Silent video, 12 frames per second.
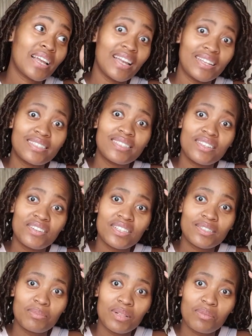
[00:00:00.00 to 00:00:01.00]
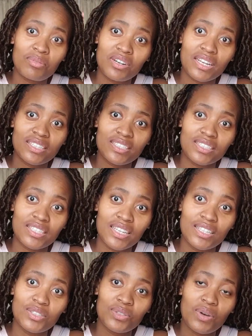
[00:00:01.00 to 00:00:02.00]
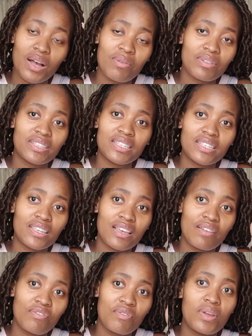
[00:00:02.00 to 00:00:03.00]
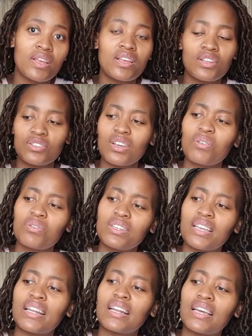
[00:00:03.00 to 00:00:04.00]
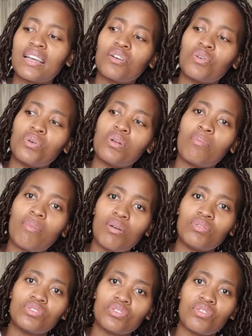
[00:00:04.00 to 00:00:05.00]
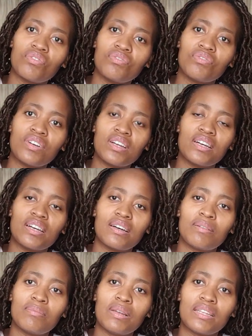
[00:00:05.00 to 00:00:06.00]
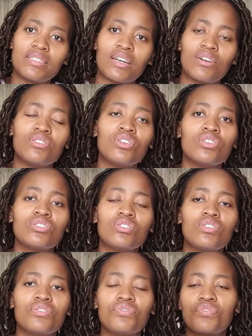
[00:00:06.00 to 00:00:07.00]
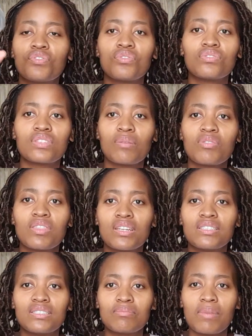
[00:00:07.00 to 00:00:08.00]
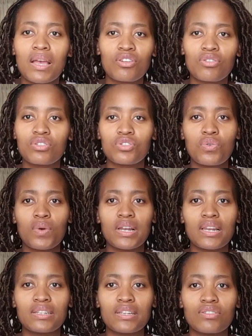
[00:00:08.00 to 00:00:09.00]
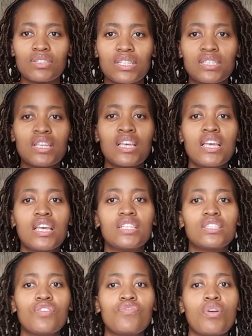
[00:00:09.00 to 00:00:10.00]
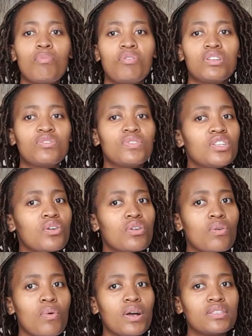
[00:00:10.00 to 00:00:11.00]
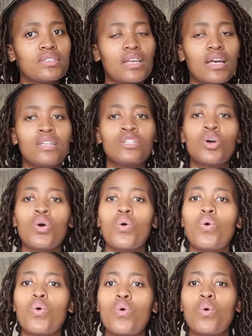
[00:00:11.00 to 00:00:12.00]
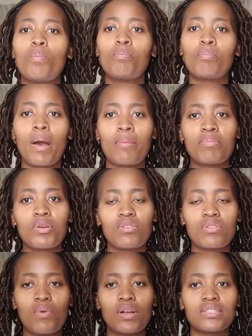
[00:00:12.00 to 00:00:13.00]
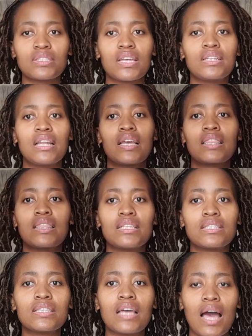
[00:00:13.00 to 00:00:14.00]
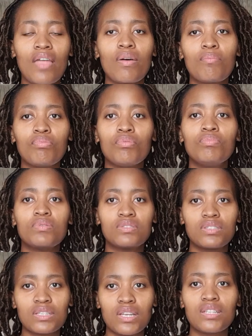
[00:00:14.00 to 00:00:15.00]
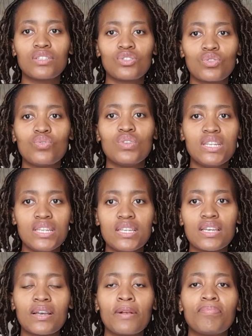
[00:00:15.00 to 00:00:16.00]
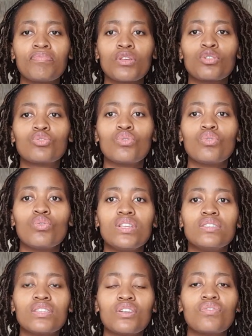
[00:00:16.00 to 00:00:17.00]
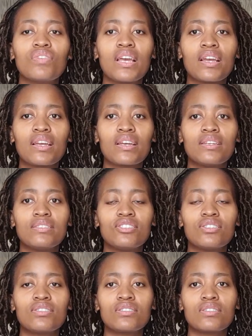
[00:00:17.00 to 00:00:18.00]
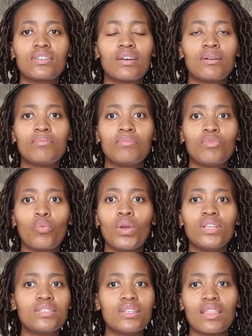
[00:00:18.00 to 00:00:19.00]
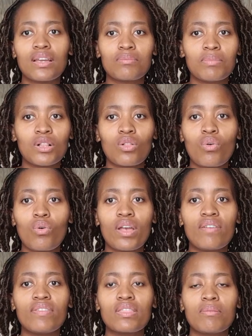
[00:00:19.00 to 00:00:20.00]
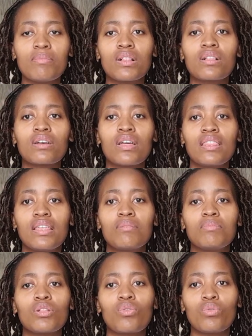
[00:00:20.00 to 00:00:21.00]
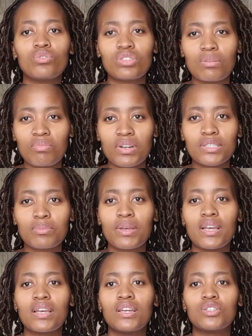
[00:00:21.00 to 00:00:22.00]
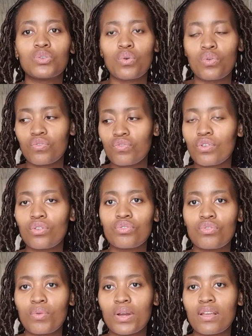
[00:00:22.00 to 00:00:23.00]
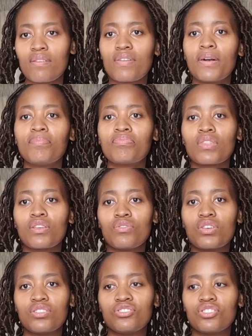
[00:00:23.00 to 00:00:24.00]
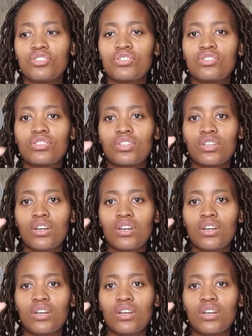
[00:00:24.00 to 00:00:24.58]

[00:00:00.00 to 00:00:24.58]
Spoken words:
had serious milk production here, so I was leaking everywhere. So I could get like a good amount of letdown. So if for someone that might not know what letdown is if you're breastfeeding on the one side or pumping on the one side, like this, the other boob tends to leak. So instead of like just wasting that milk or having that milk go to the breast pad or fall on you, whatever, you can just